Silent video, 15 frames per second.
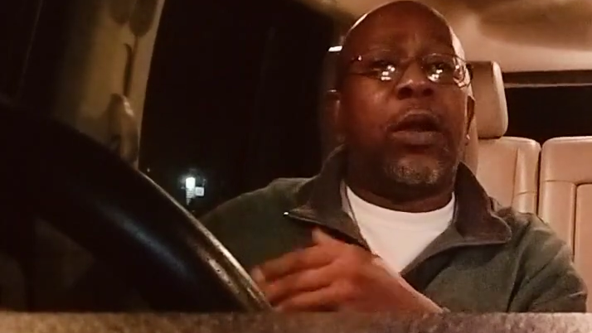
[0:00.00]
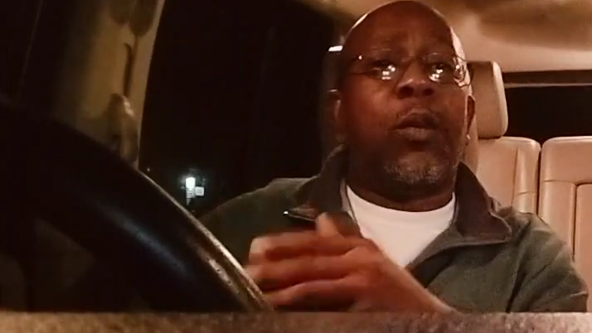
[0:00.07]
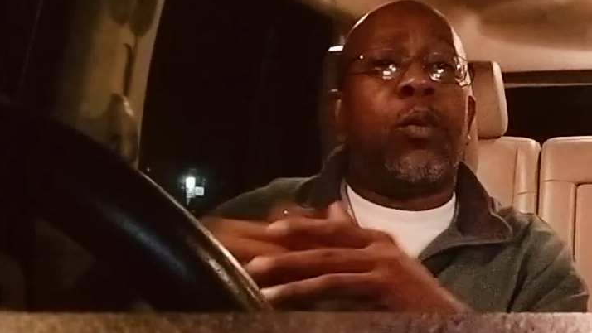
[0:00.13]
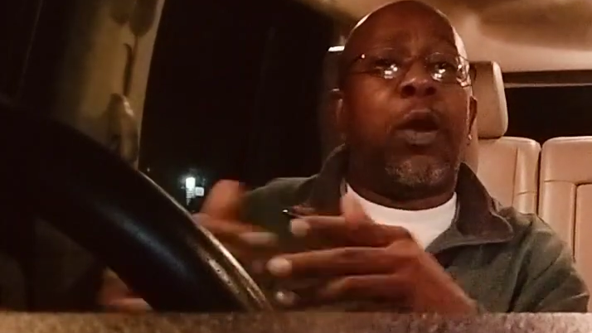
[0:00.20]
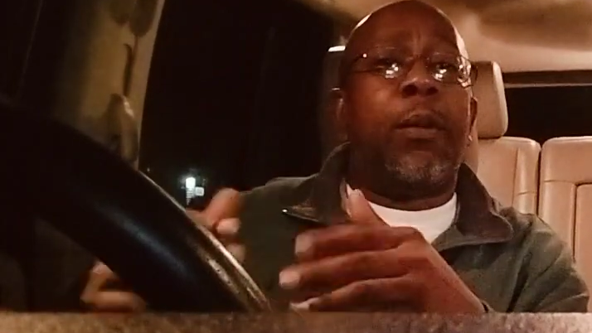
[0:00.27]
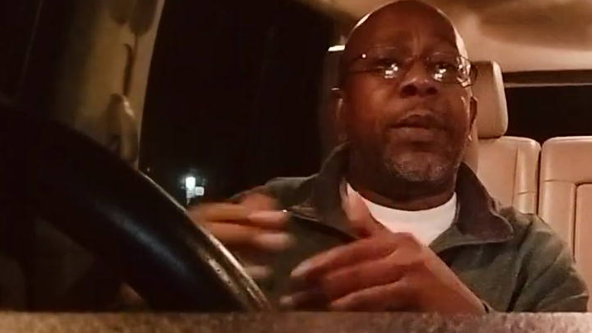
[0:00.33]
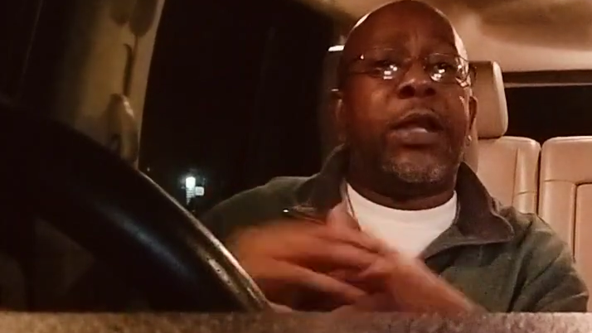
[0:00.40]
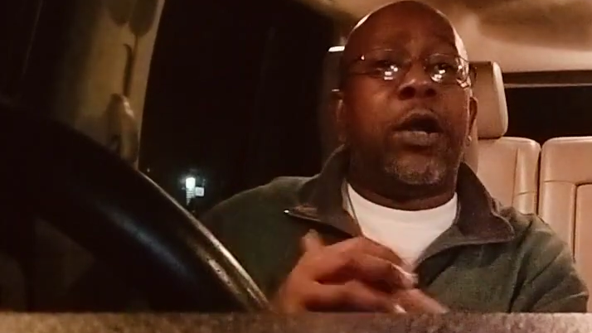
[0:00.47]

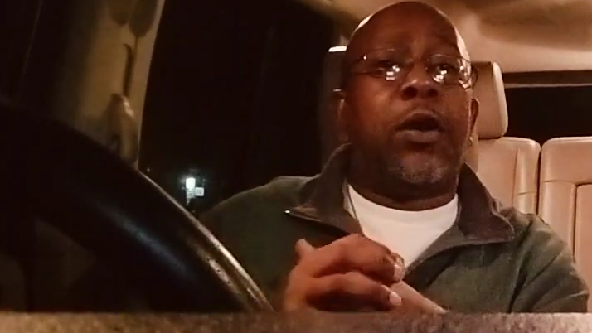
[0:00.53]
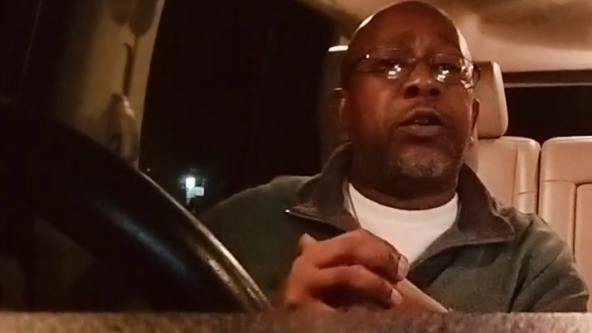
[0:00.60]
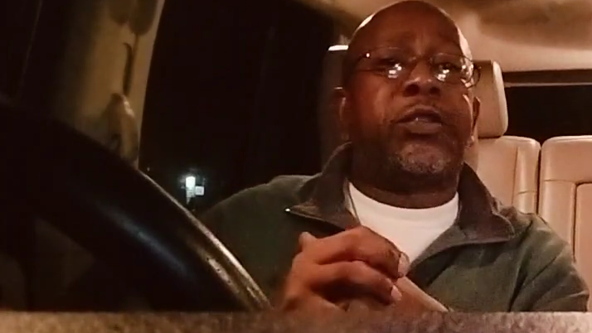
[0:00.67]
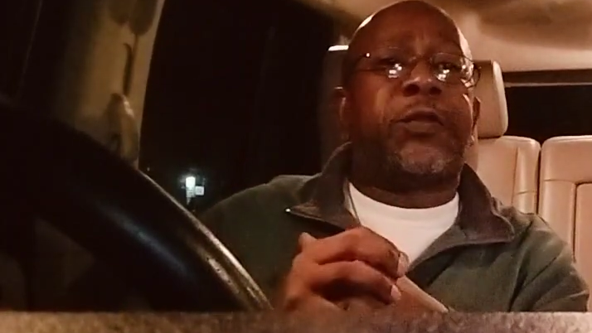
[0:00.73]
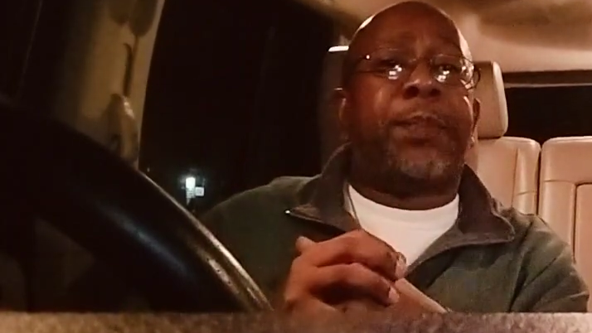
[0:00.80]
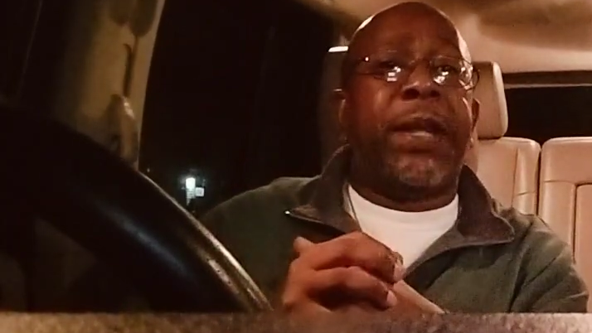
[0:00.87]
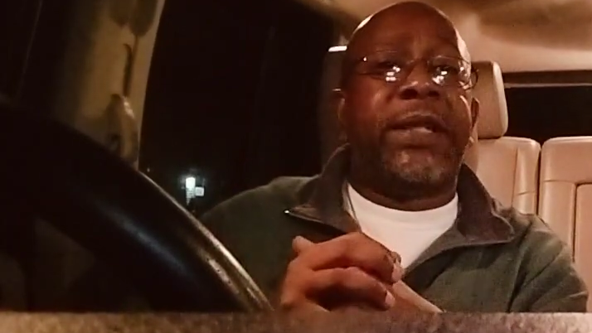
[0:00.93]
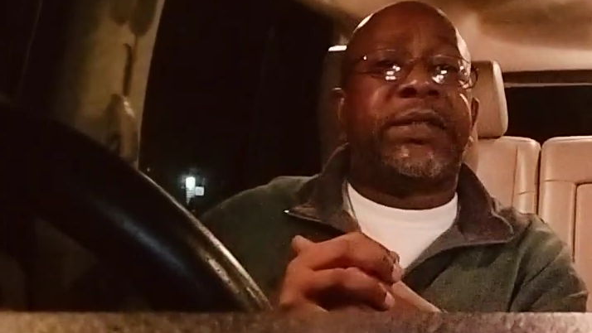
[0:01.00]

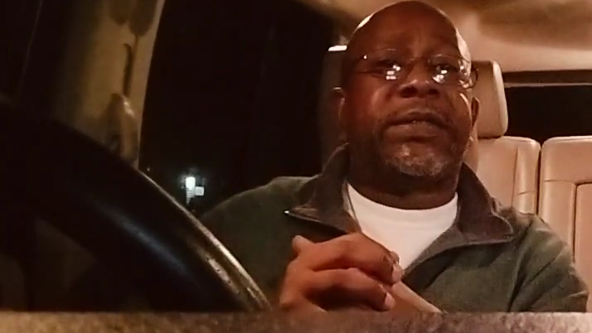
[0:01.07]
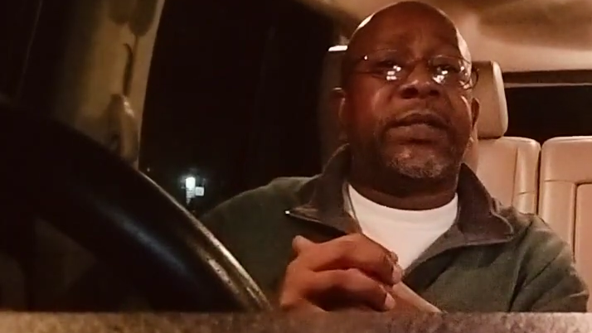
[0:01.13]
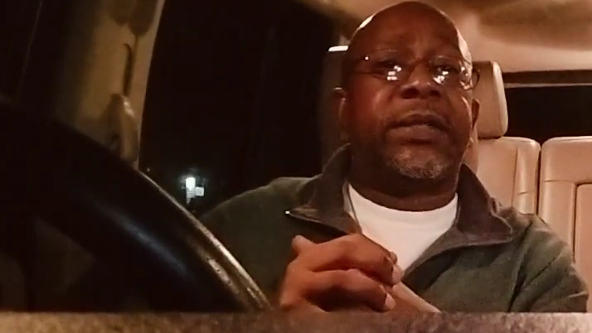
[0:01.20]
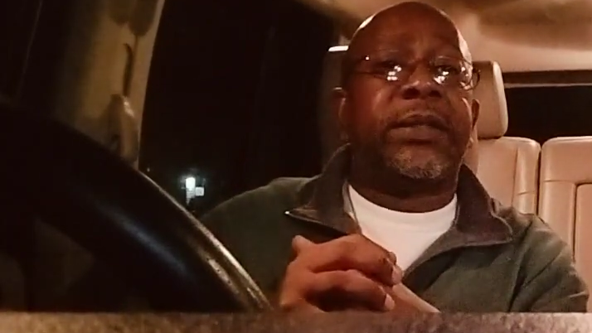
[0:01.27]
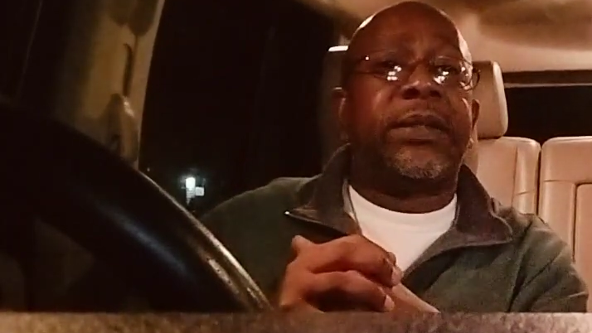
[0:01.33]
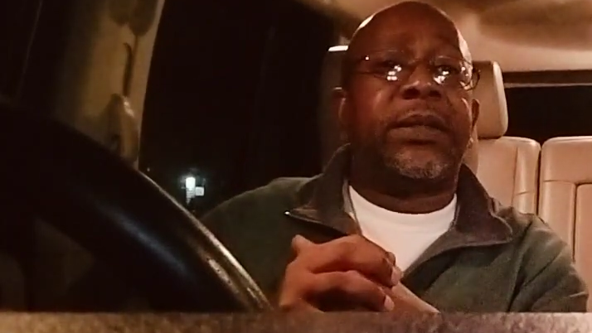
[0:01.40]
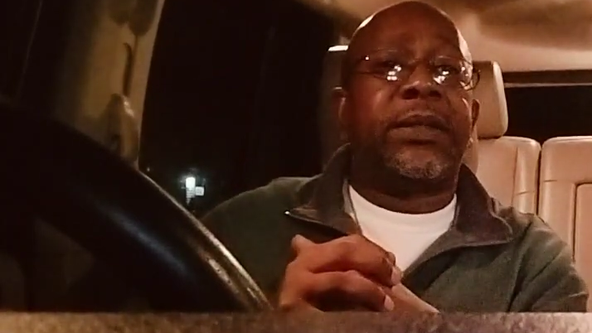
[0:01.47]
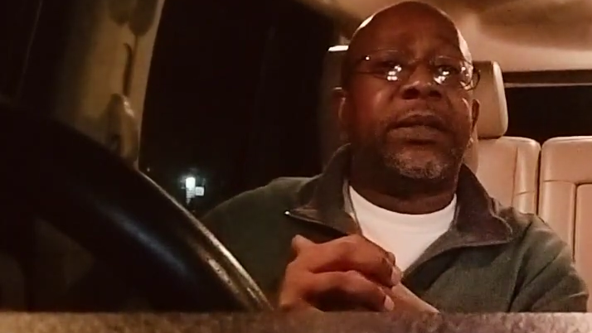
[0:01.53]
Romeo's Pizza.
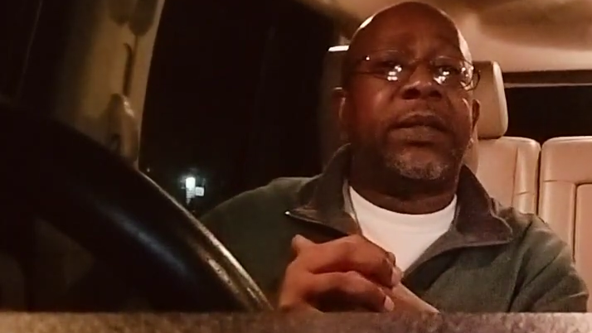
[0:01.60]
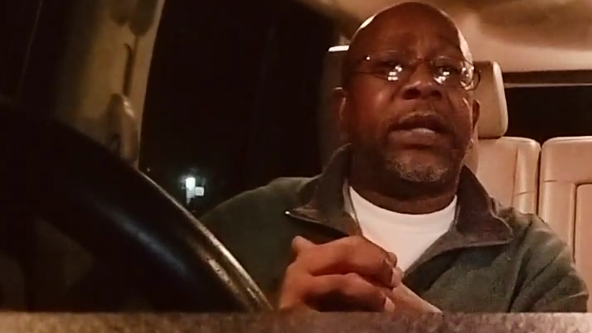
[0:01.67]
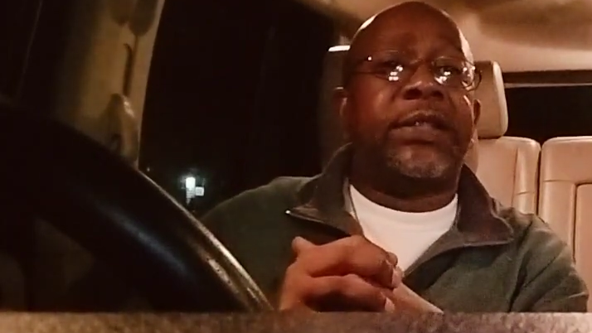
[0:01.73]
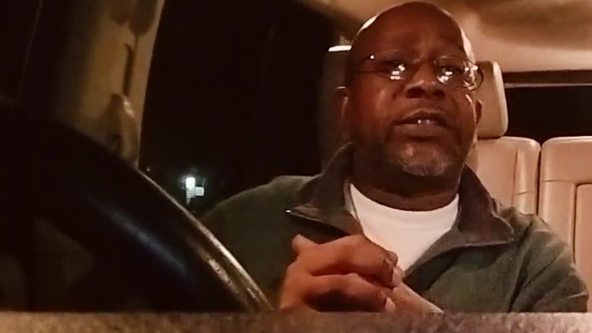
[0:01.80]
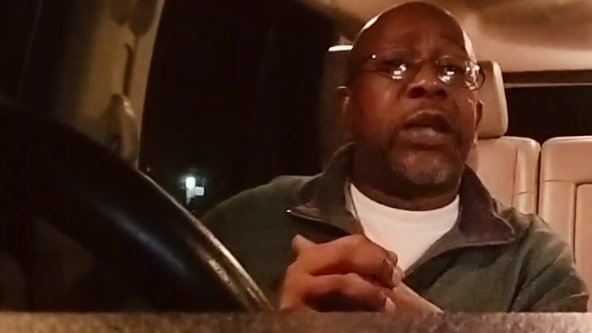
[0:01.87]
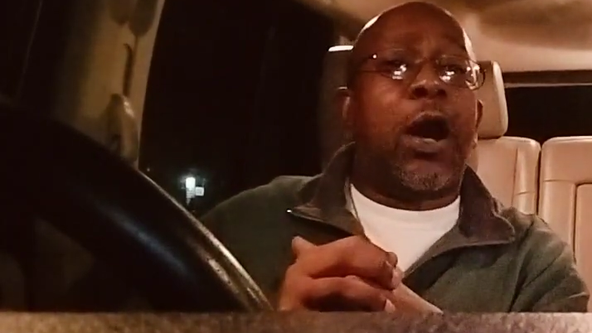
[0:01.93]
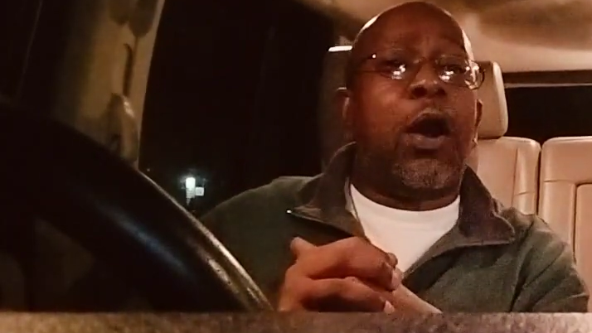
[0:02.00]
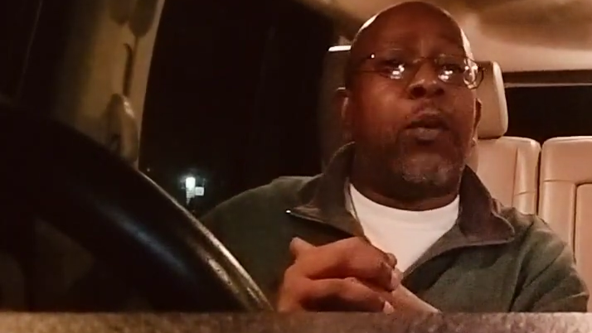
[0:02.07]

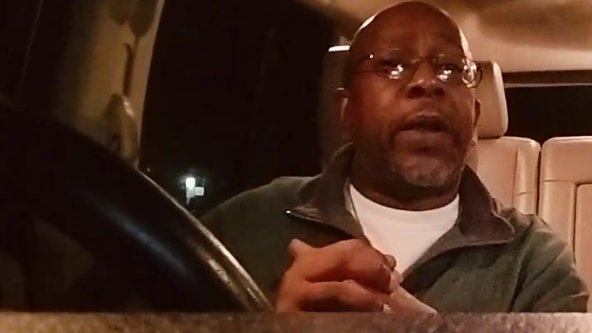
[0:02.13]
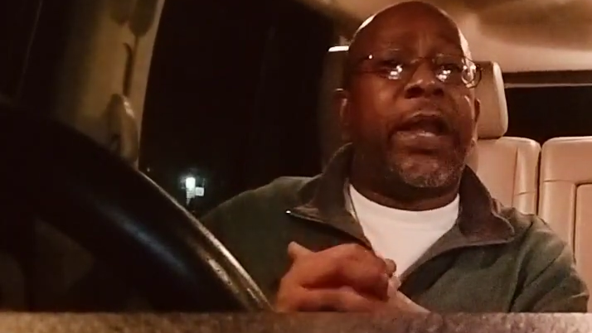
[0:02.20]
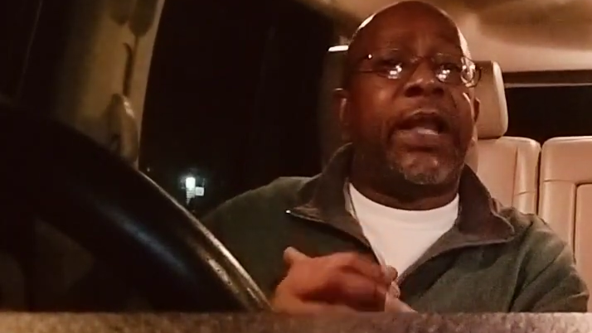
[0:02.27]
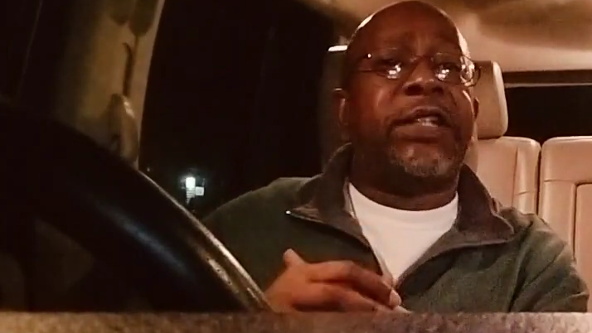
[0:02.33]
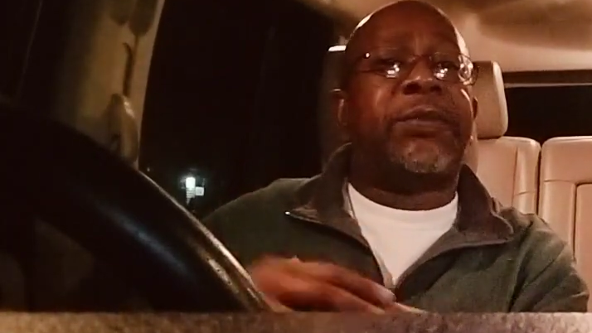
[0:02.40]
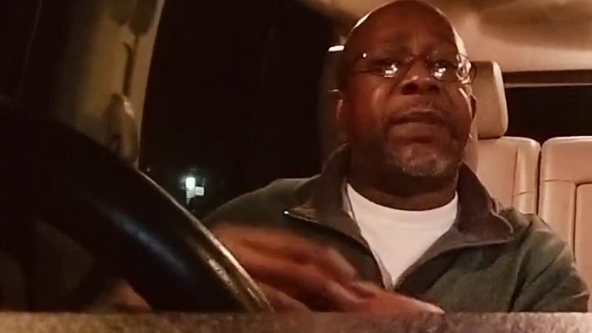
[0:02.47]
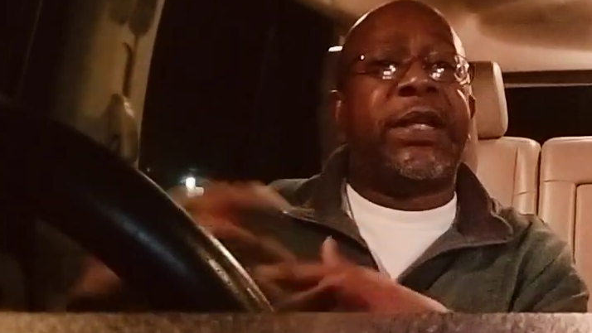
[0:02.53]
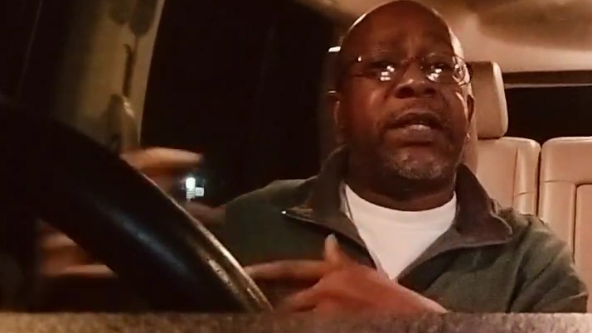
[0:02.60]
As
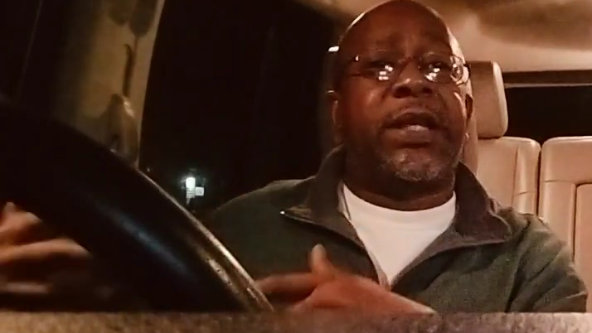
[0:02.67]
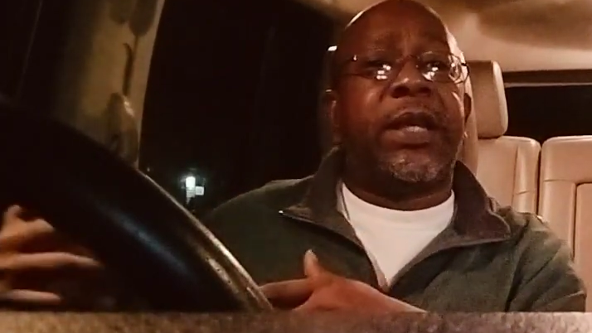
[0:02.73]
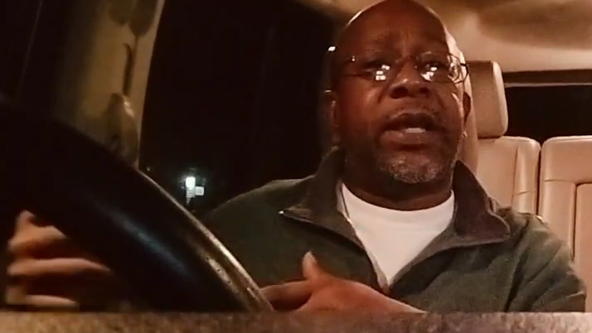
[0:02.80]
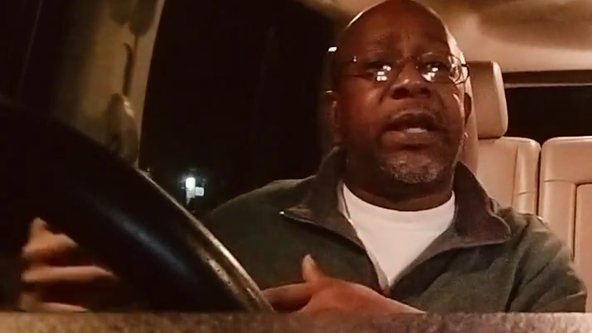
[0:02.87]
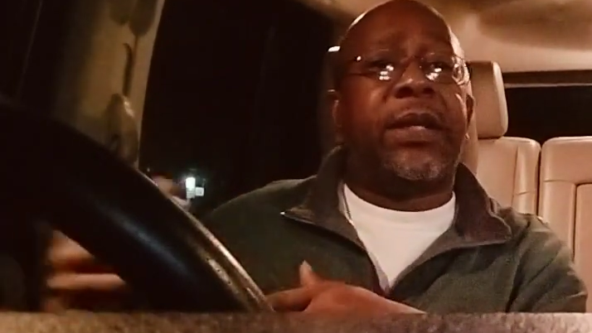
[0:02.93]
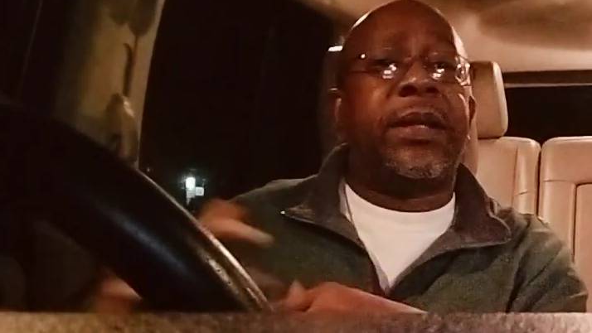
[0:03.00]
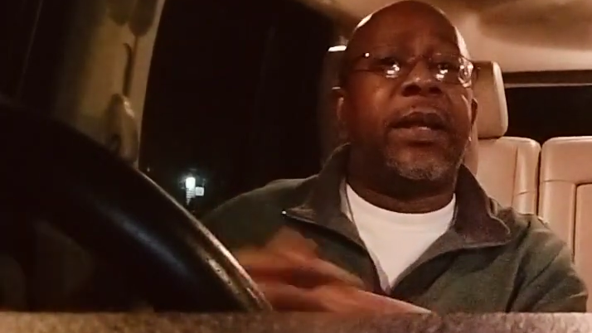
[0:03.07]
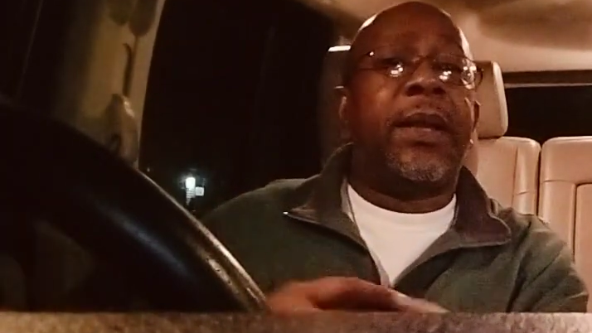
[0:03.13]
always, be
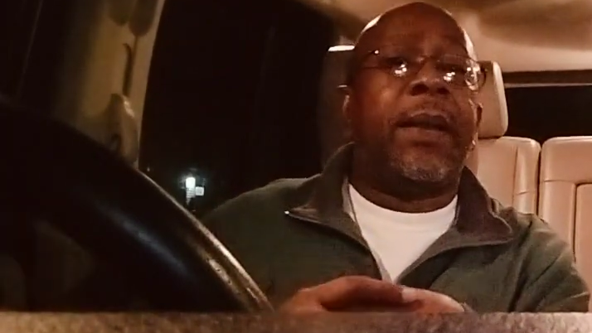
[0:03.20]
good,